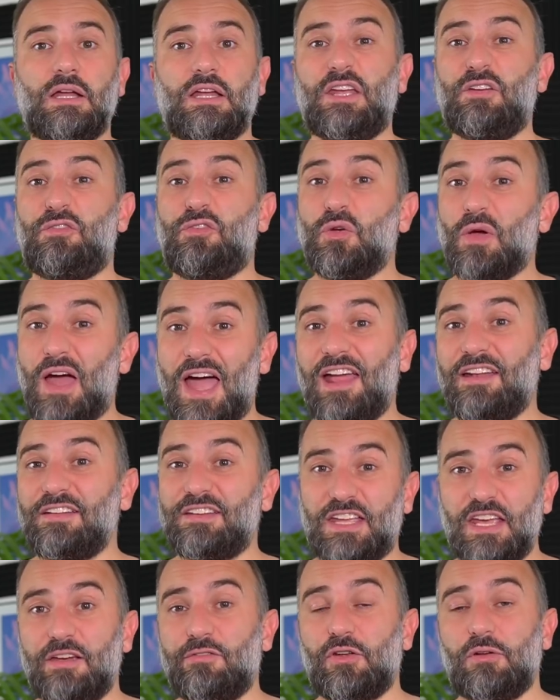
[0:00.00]
If you
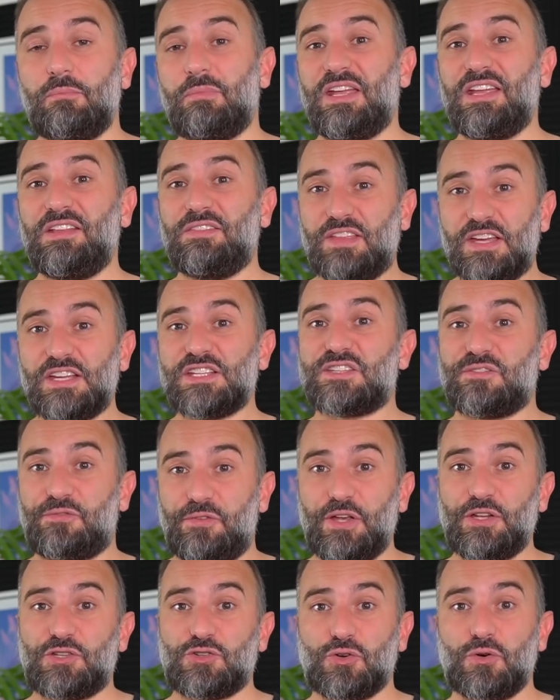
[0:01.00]
had given me this
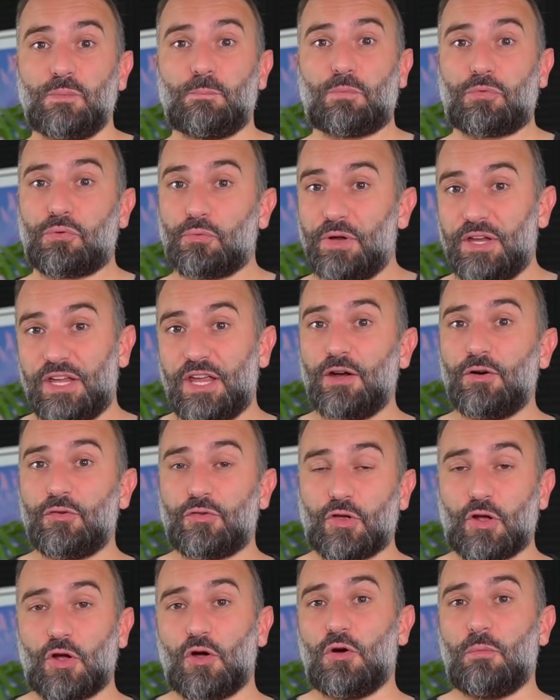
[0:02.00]
feature three years
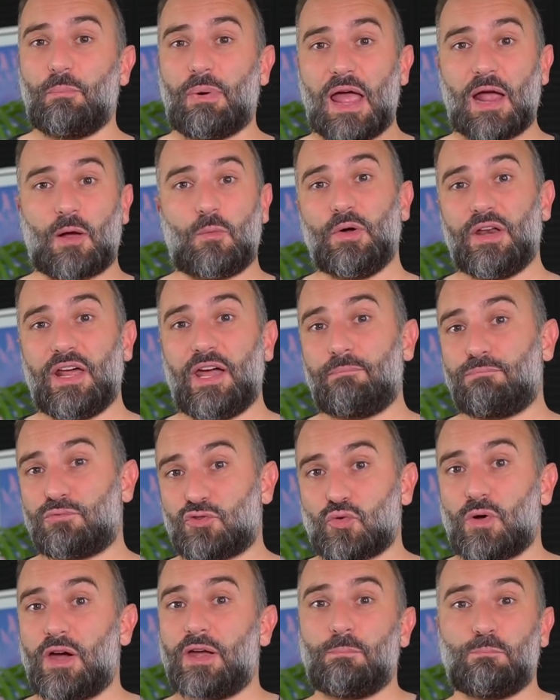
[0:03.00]
ago, back when I
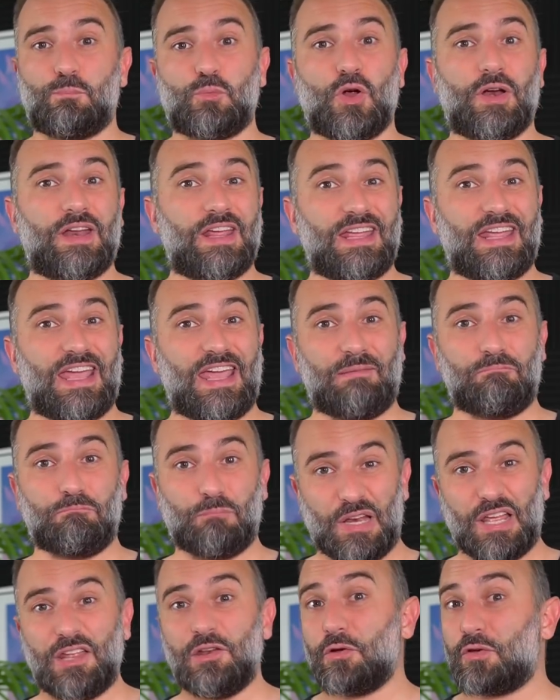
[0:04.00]
tried running a
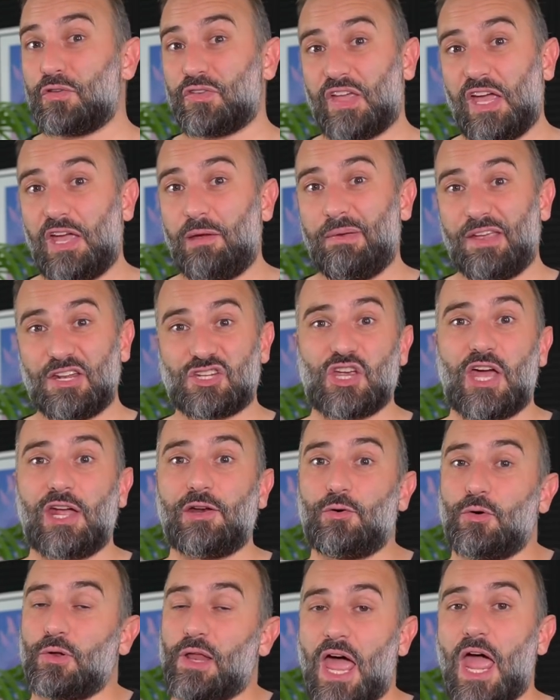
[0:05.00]
Linux gaming
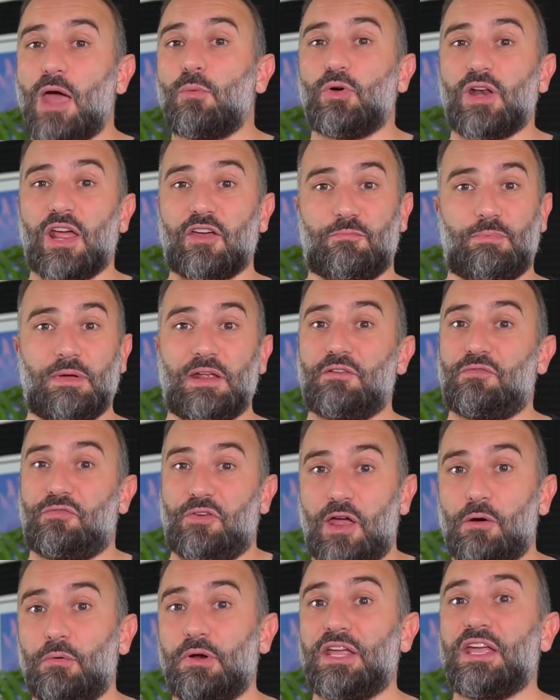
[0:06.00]
channel, I would have been
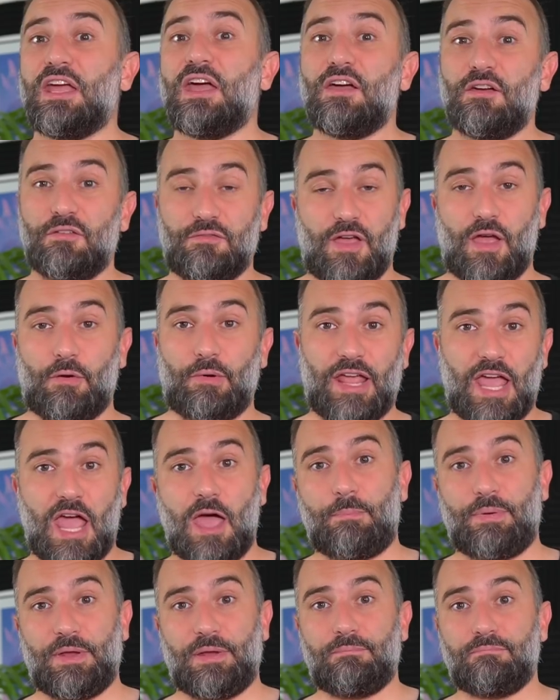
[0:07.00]
very, very
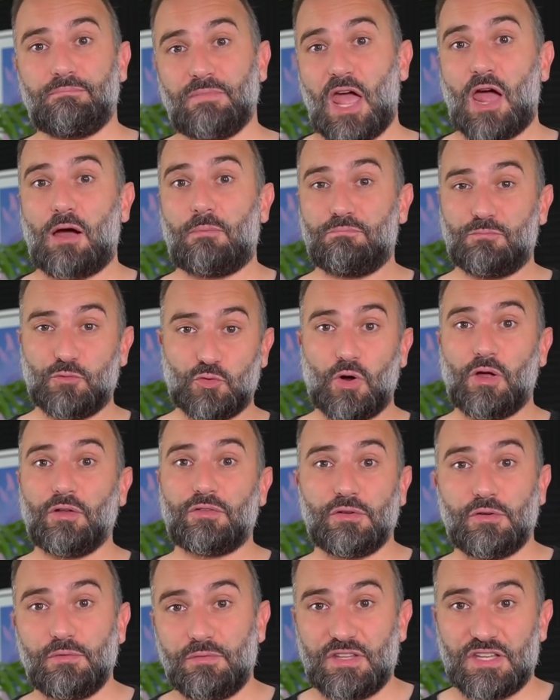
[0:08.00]
happy. Now,
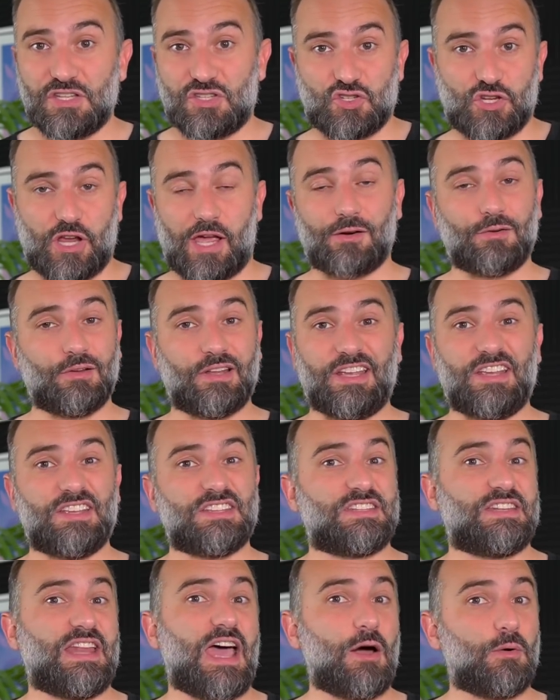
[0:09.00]
granted, this channel
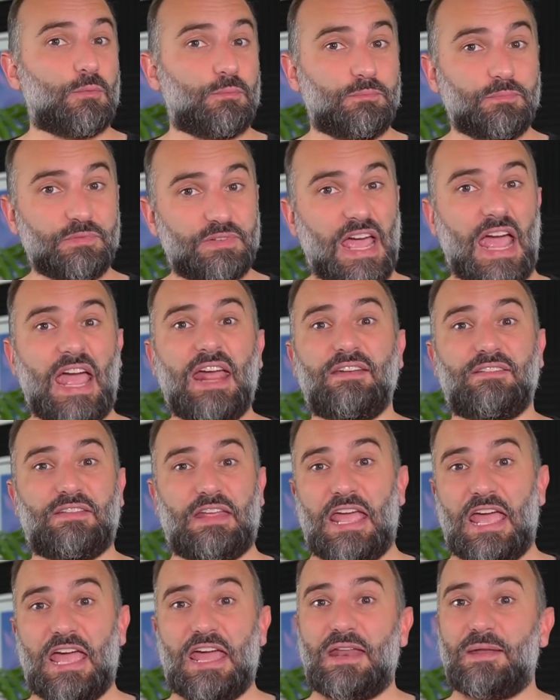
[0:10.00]
is now dead
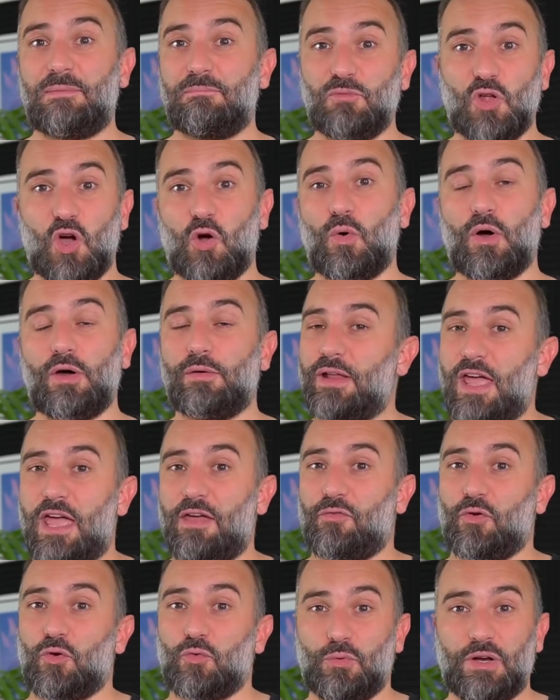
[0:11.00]
and no one
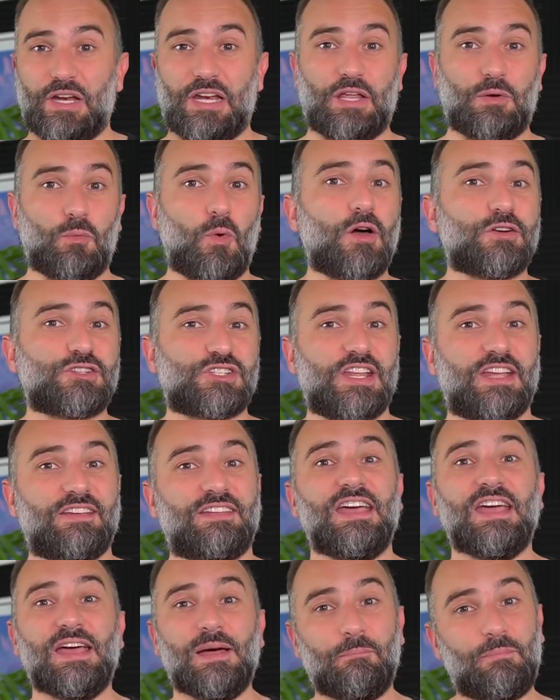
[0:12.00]
ever really watched it,
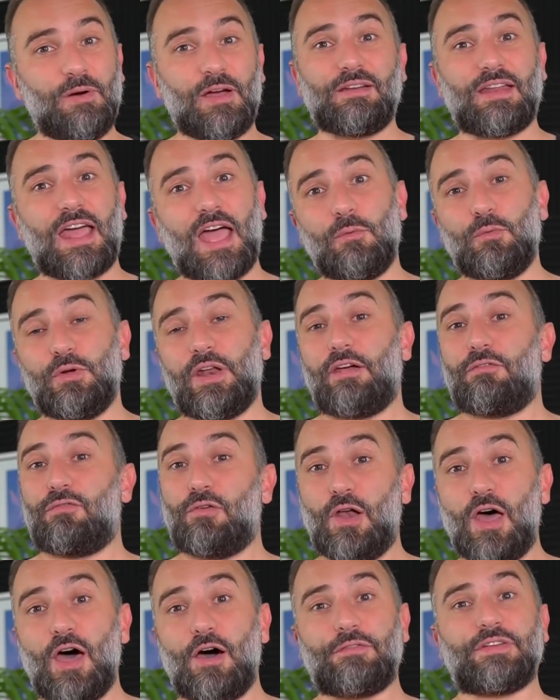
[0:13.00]
but I would have
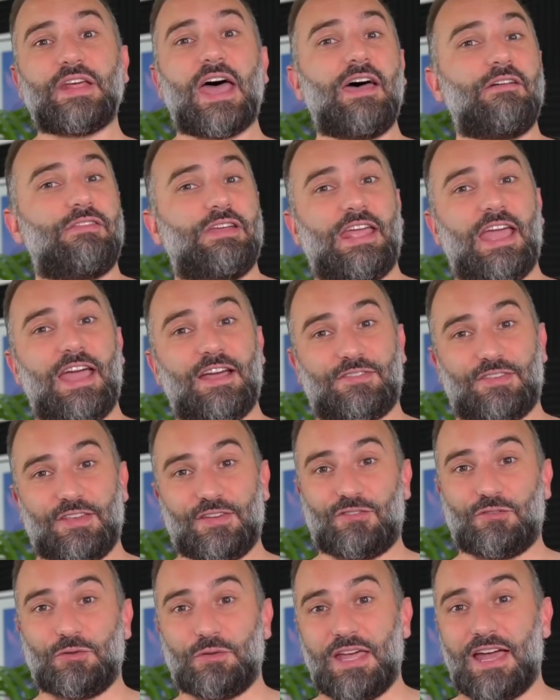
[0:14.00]
loved having
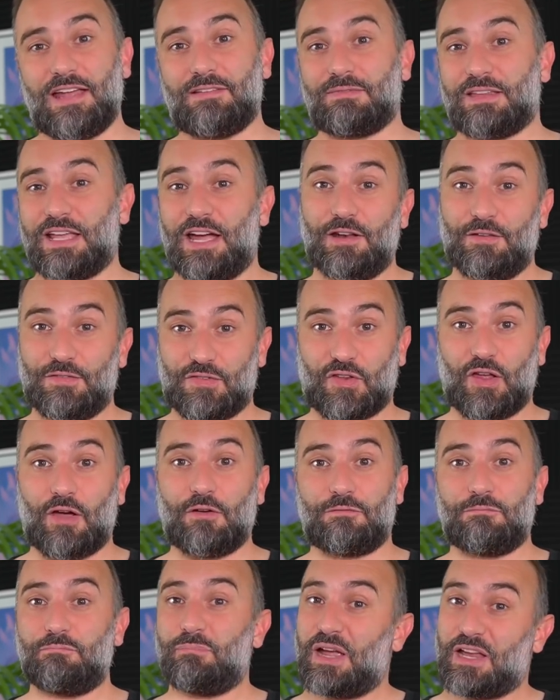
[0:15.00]
access to that kind of
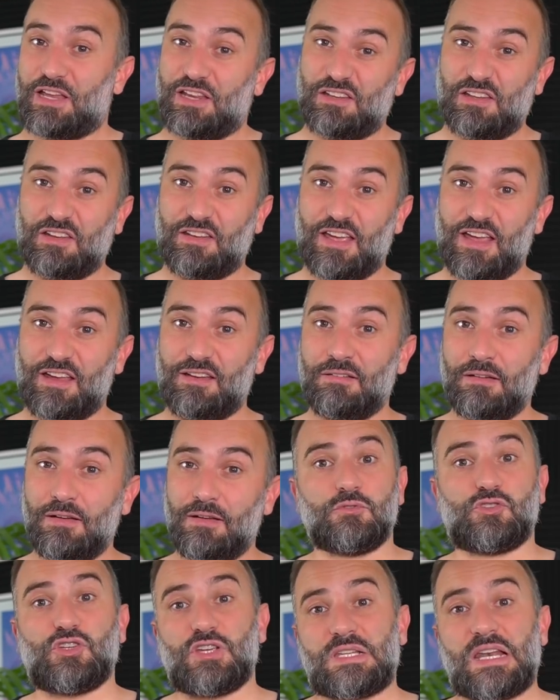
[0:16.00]
stuff back in the day.
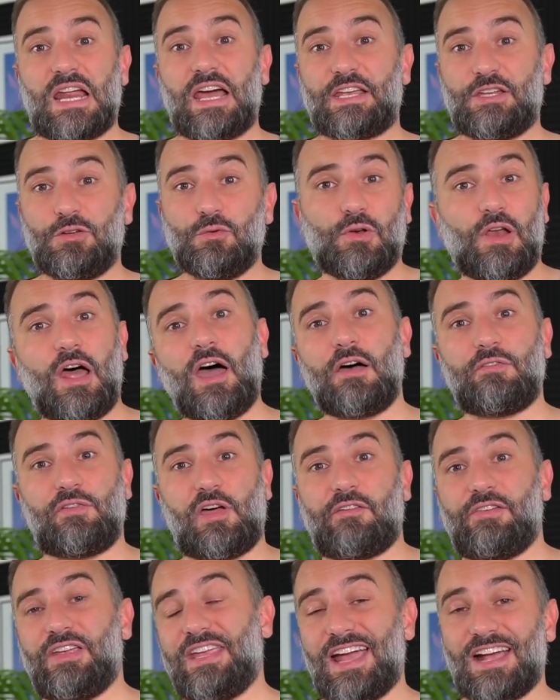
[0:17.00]
Just like you love
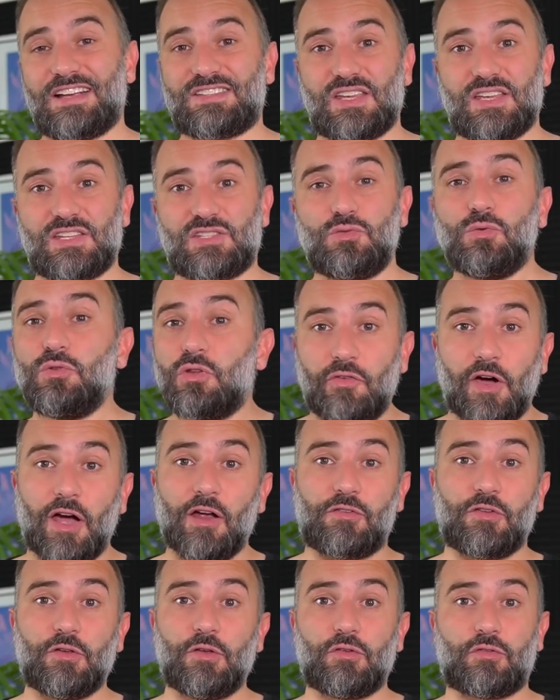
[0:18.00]
having access to
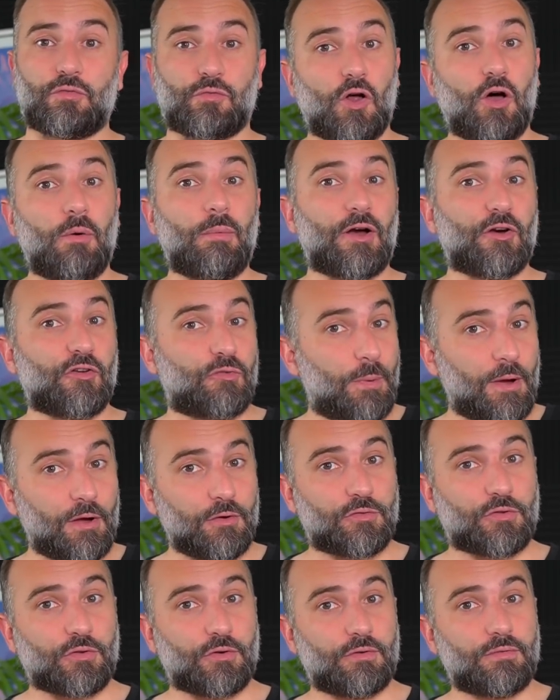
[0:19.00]
devices from our
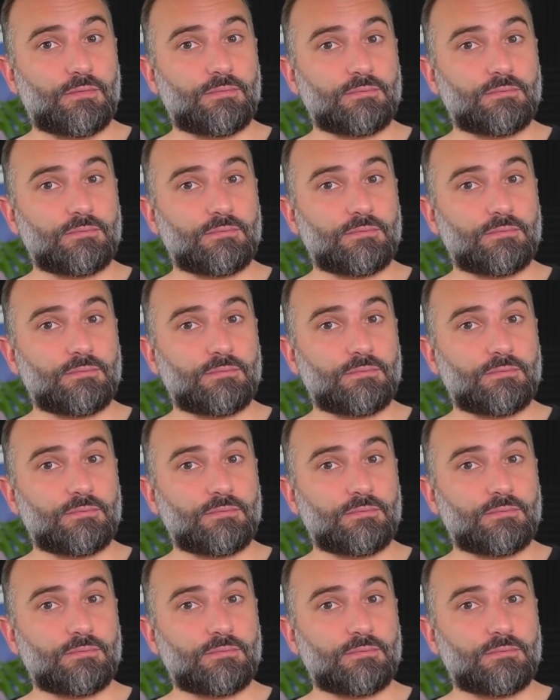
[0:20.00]
sponsor,